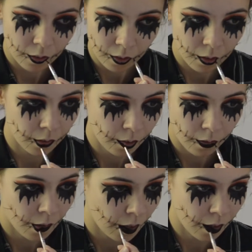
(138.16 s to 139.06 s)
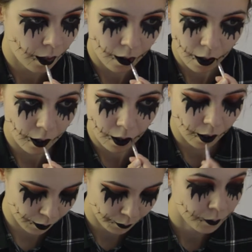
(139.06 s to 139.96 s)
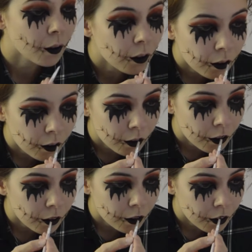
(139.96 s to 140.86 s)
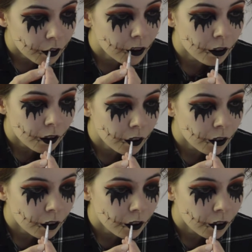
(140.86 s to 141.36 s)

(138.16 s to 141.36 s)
I'm also using the black face paint to paint my lips and